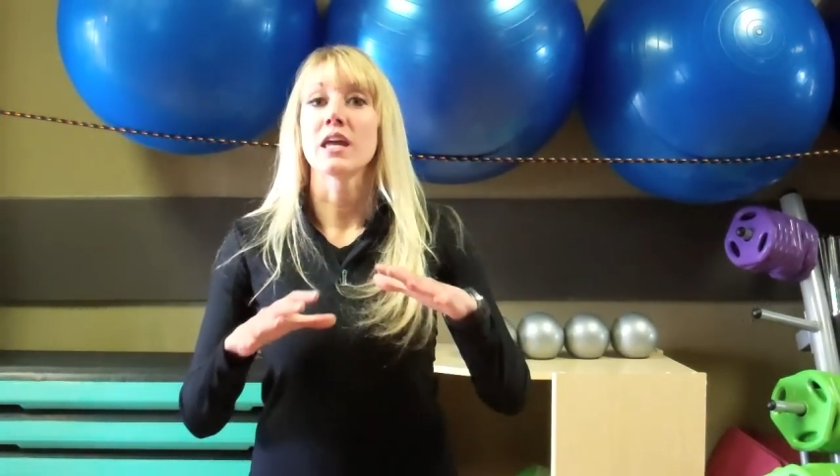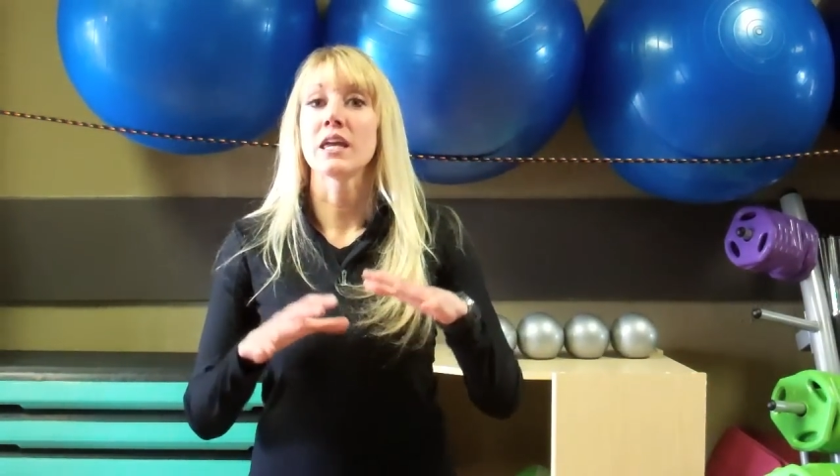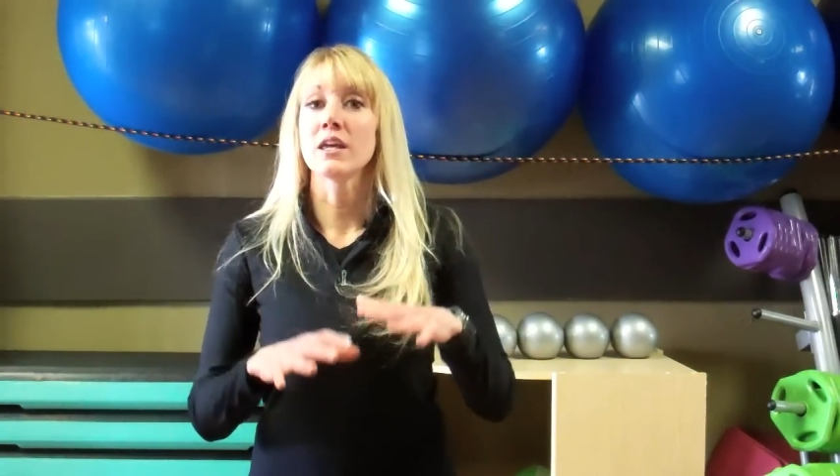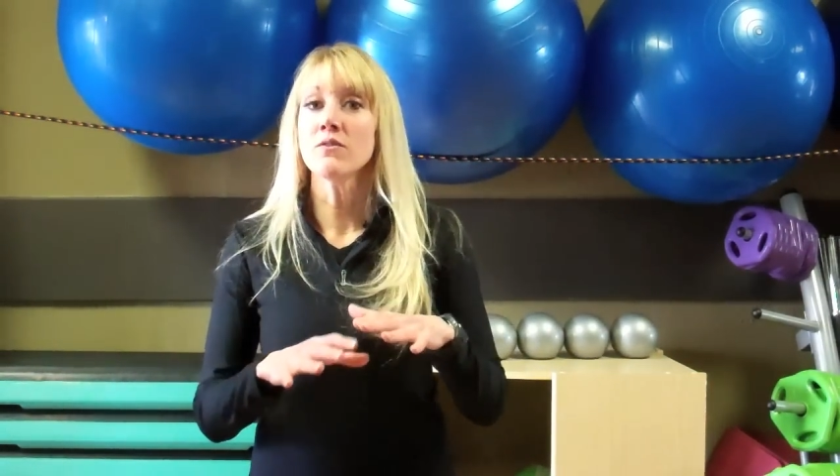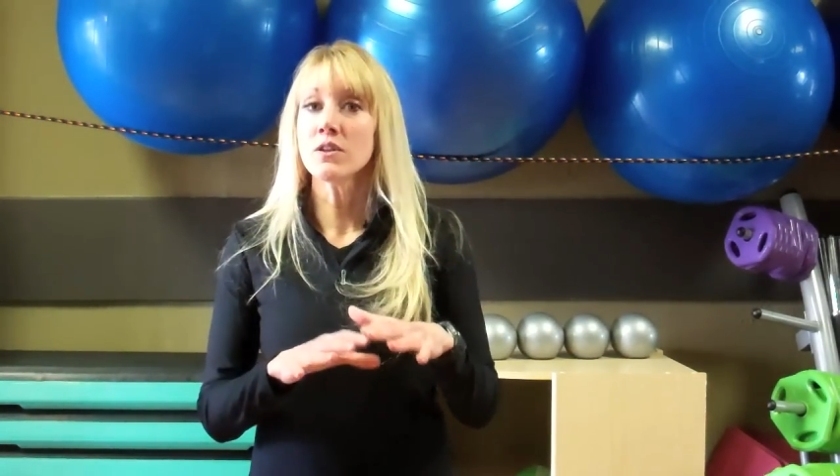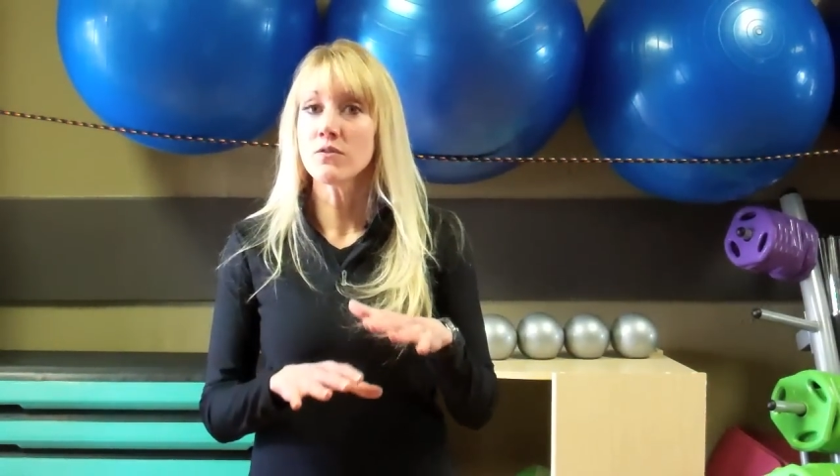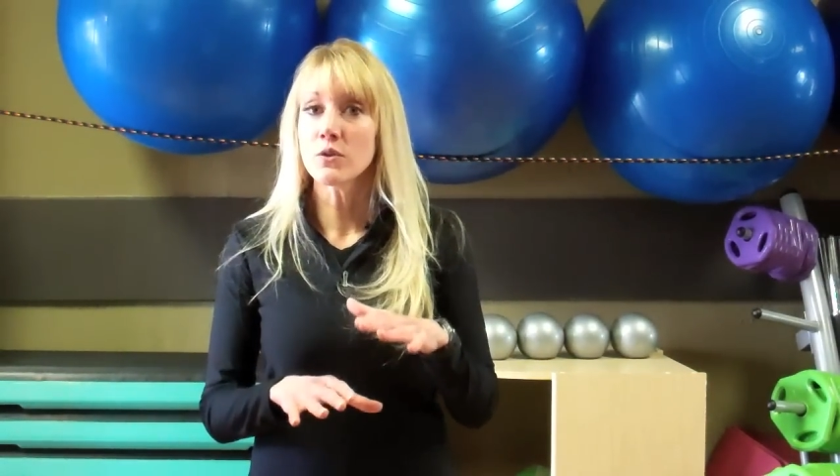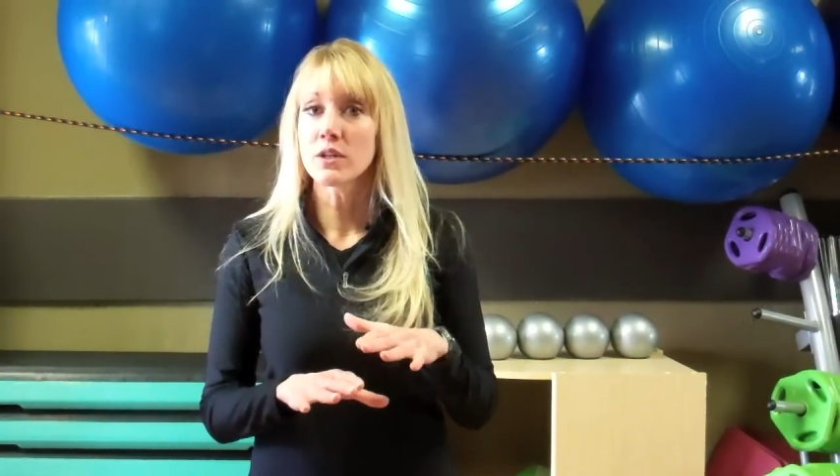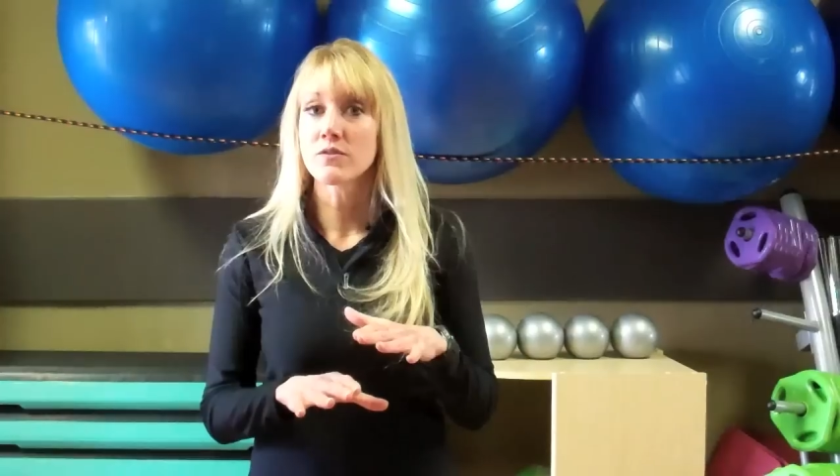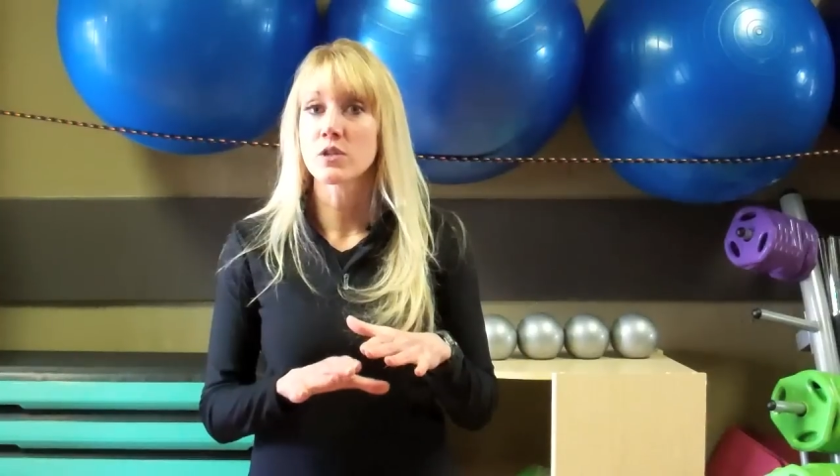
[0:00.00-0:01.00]
even if you
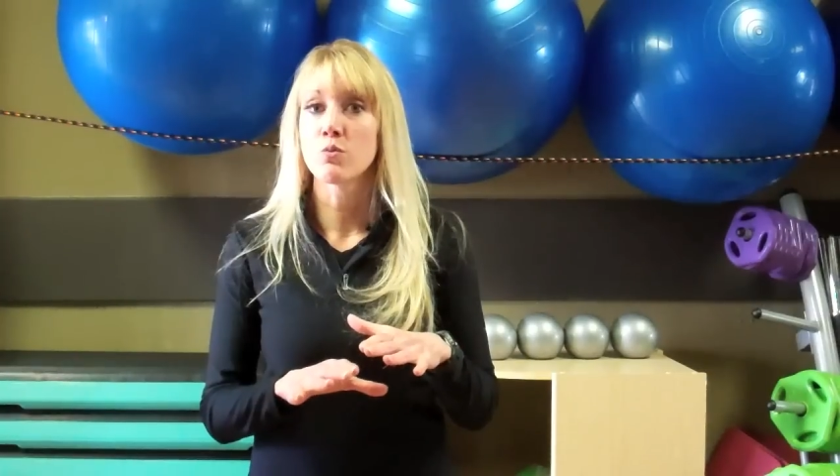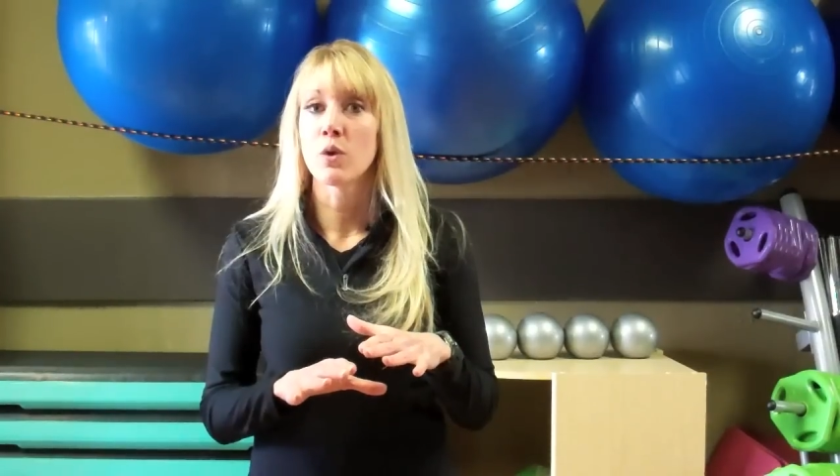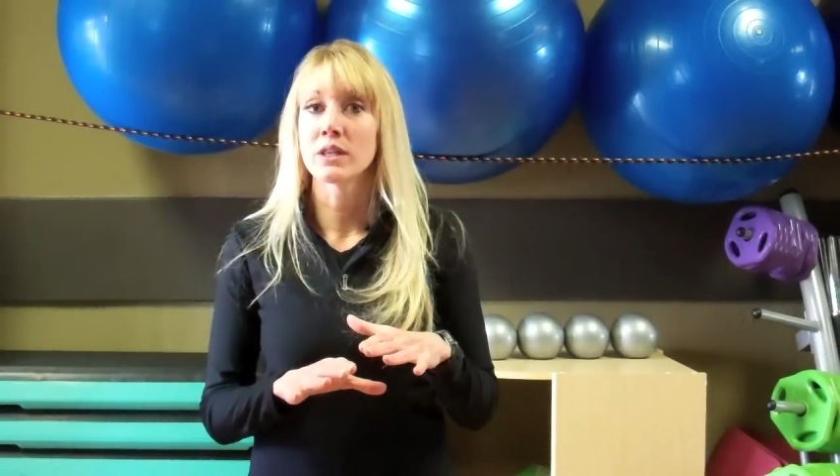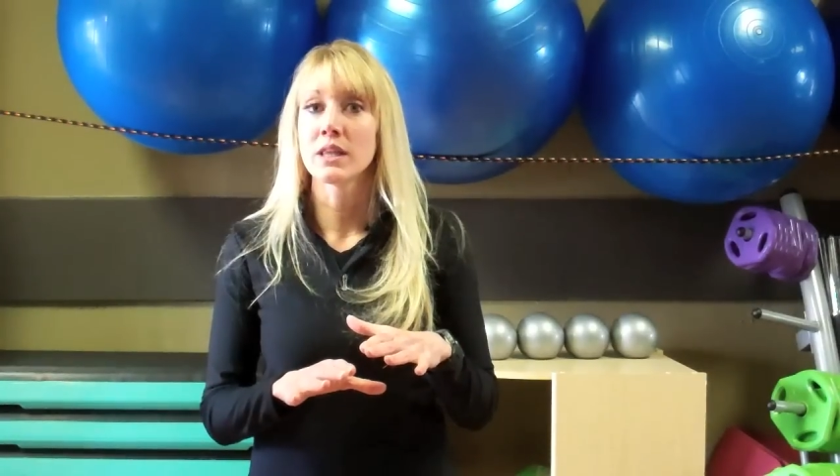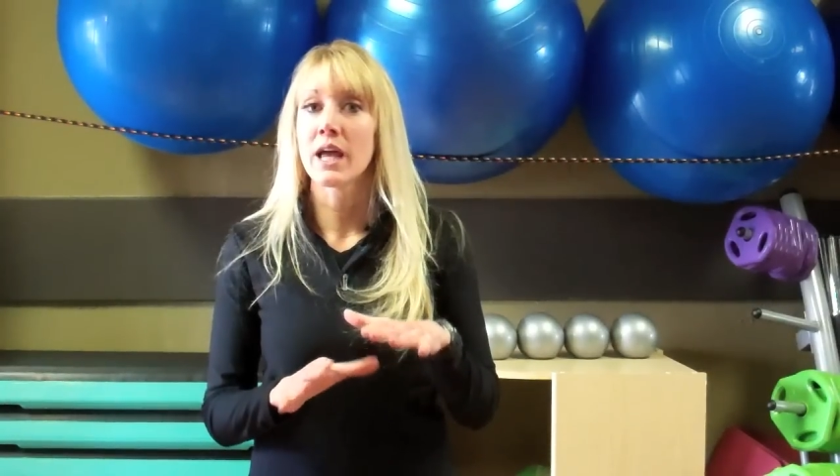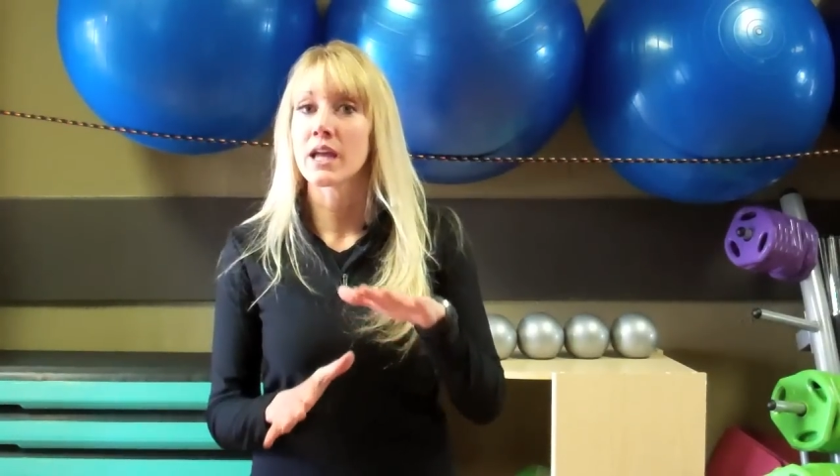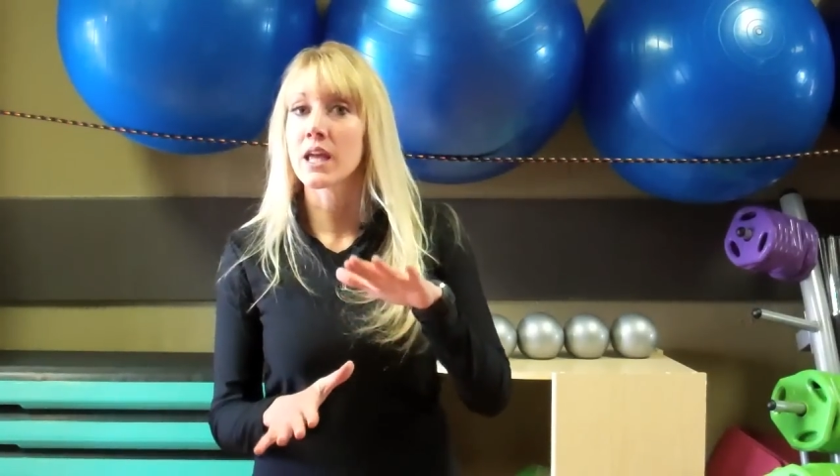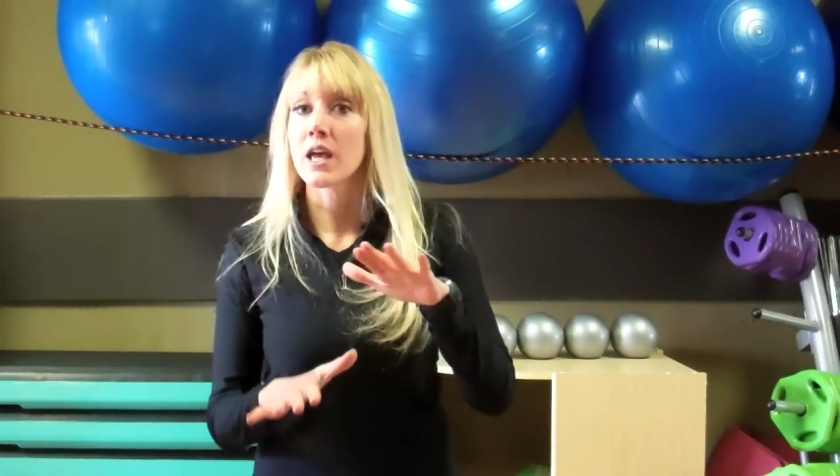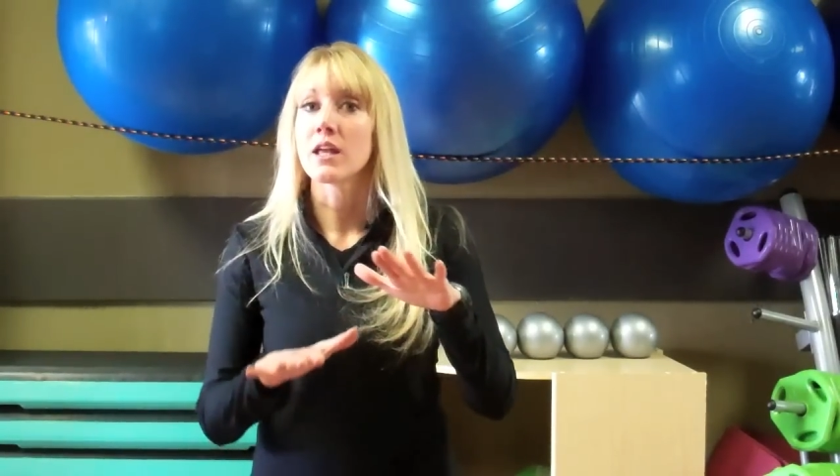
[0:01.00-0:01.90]
lifted one leg,